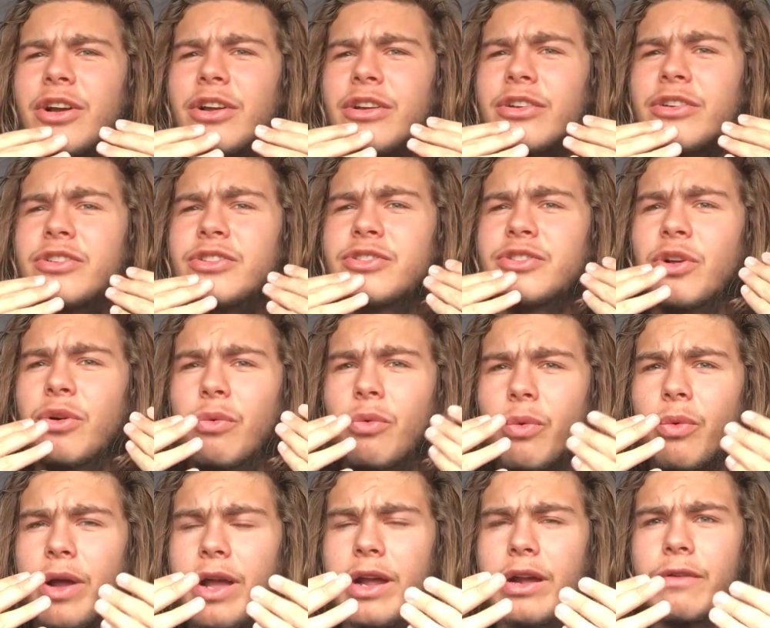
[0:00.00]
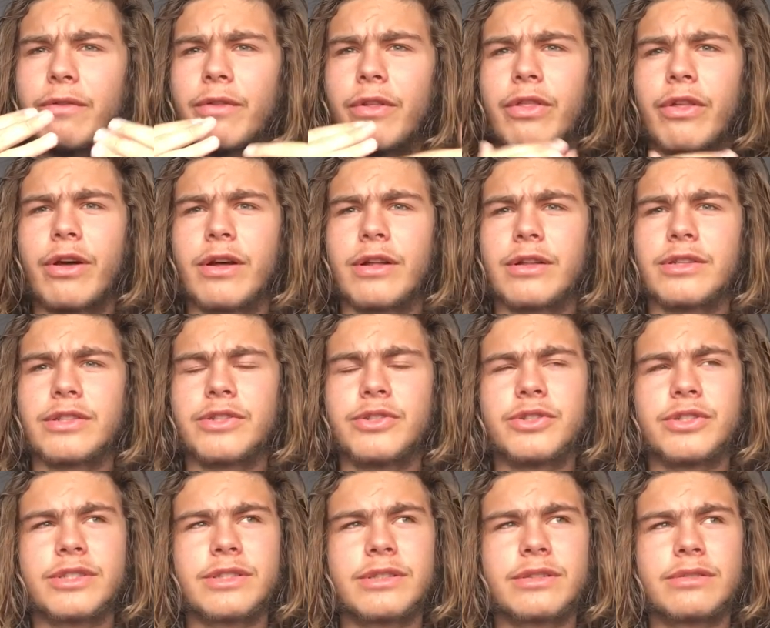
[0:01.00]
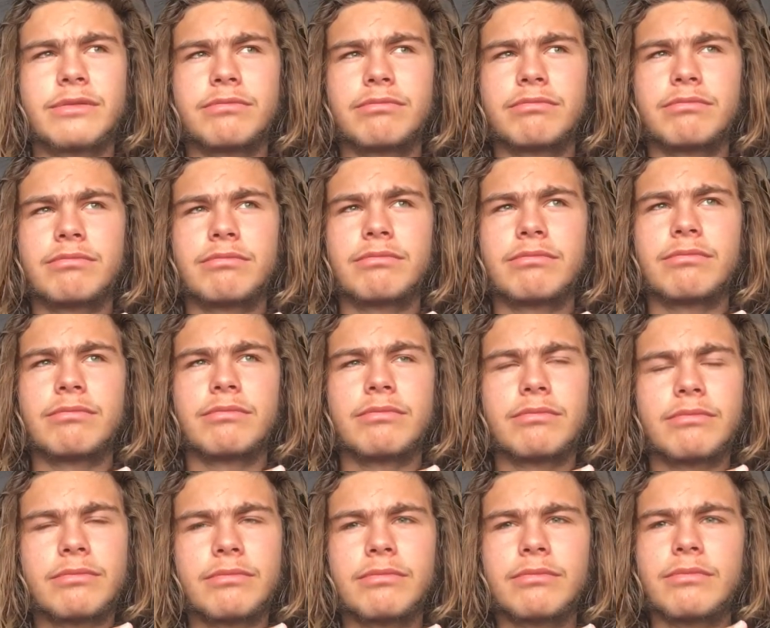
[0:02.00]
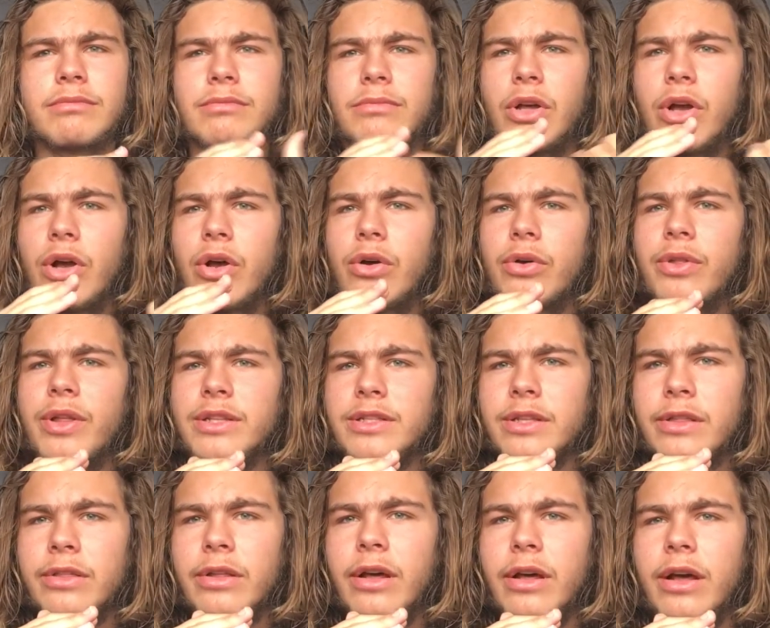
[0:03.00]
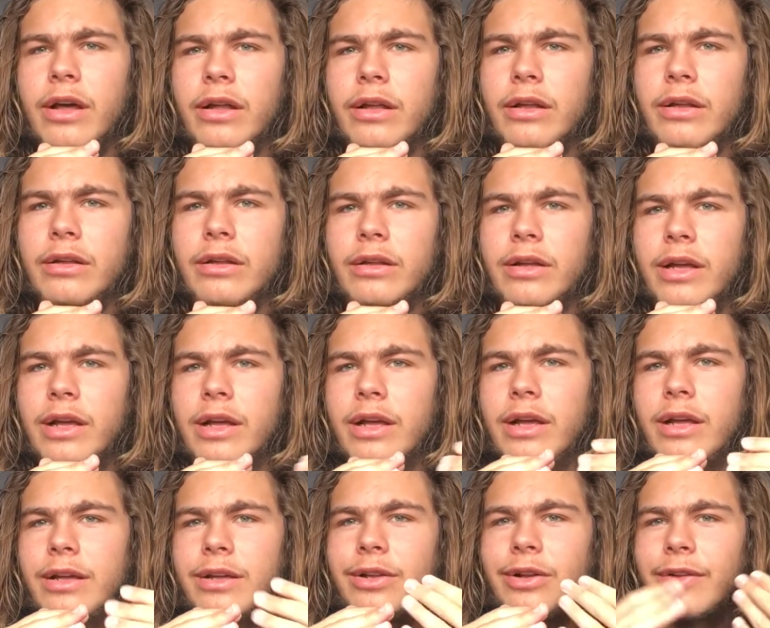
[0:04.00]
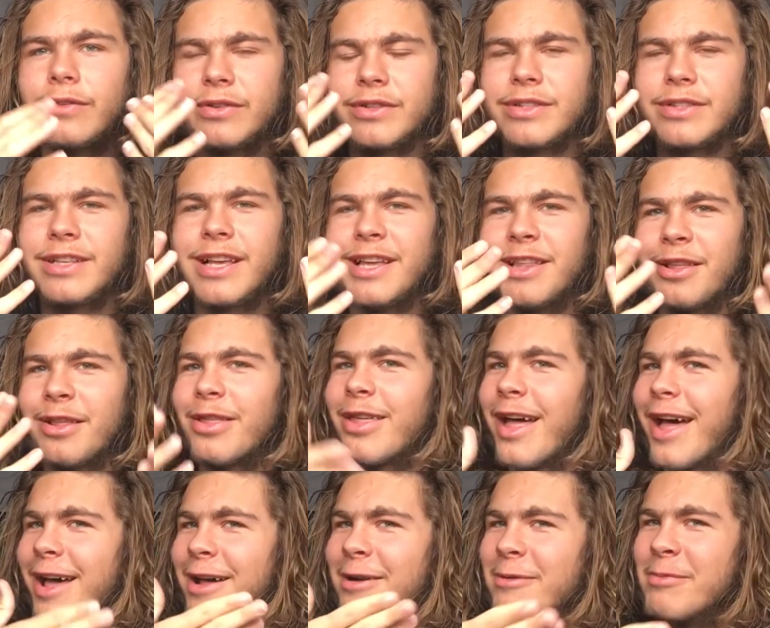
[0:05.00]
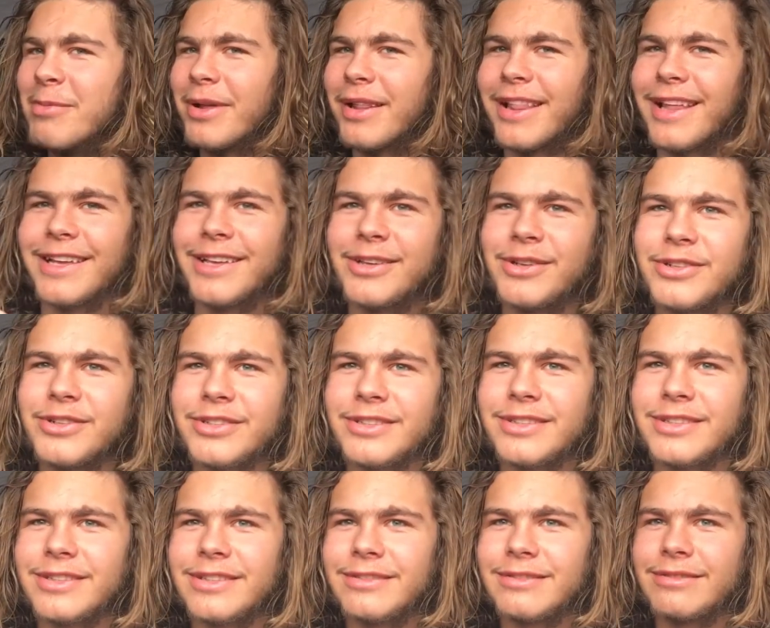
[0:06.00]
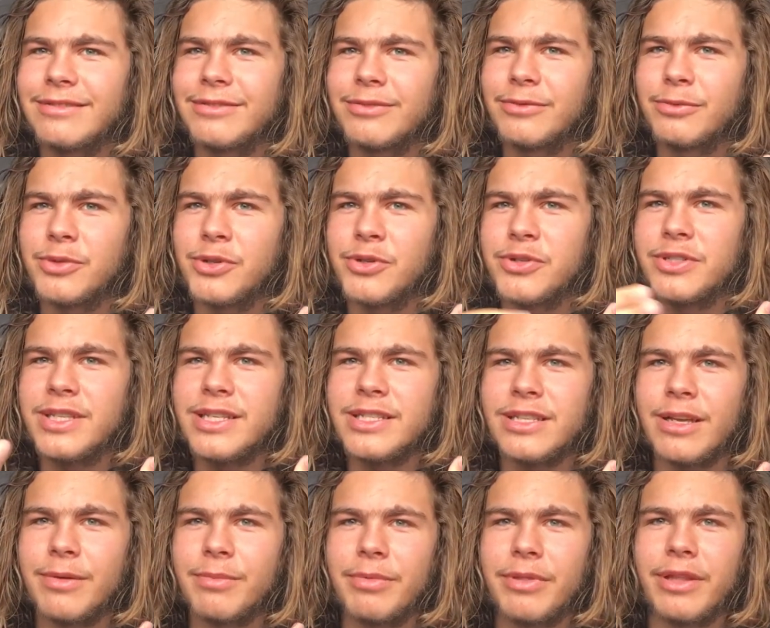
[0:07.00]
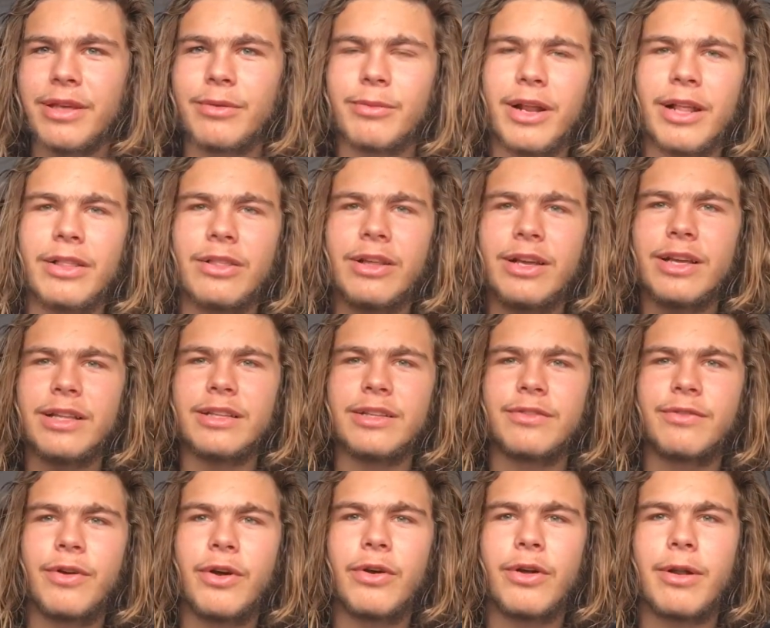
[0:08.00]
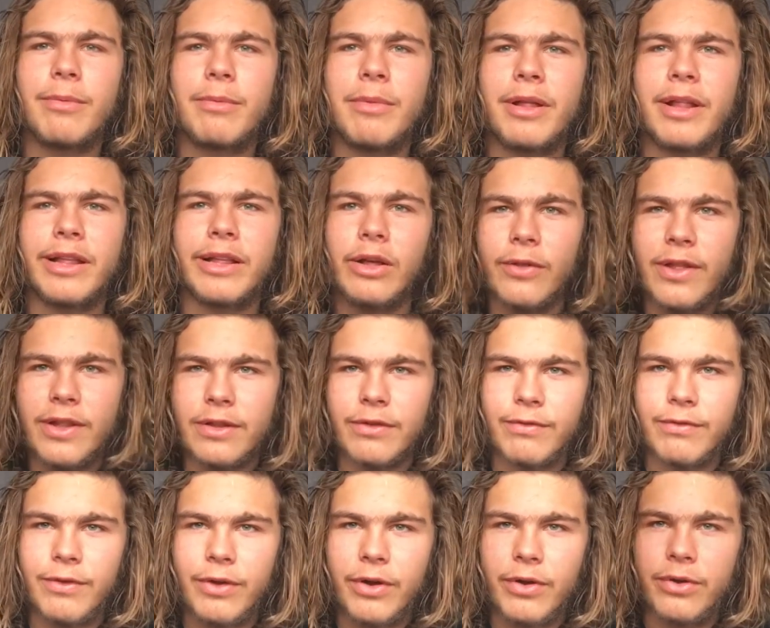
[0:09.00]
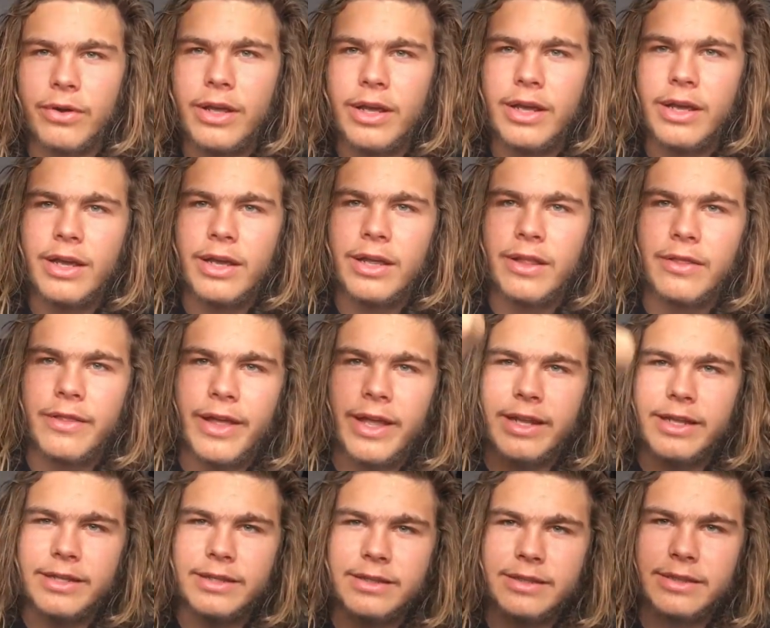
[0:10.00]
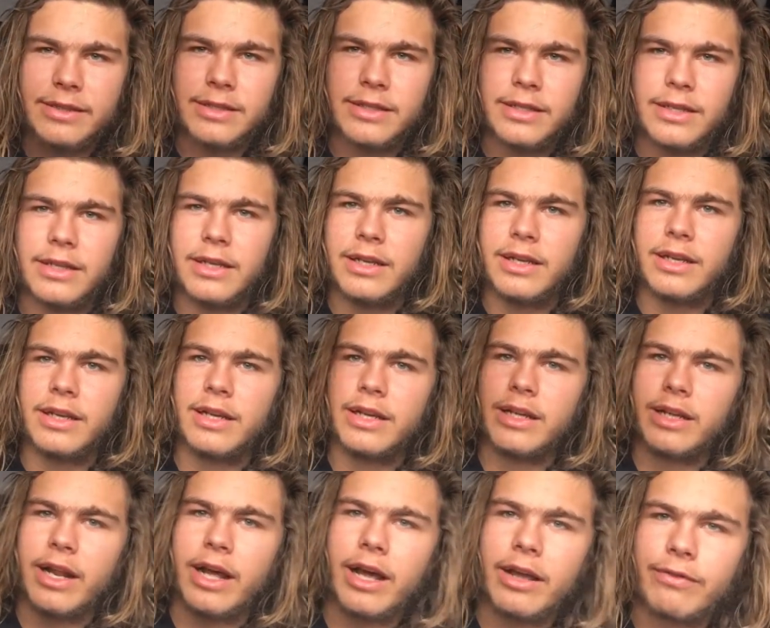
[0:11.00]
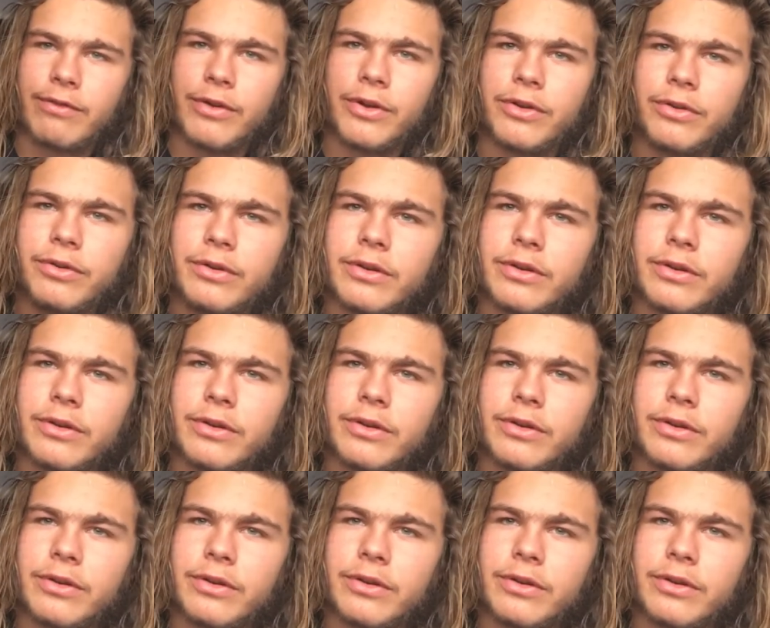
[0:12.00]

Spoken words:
just aware of the thoughts. You just, oh, that's a thought. You don't have to say that, but like you just, when you see something, when I look at this phone, I'm not like, oh, that's a phone, that is an iPhone.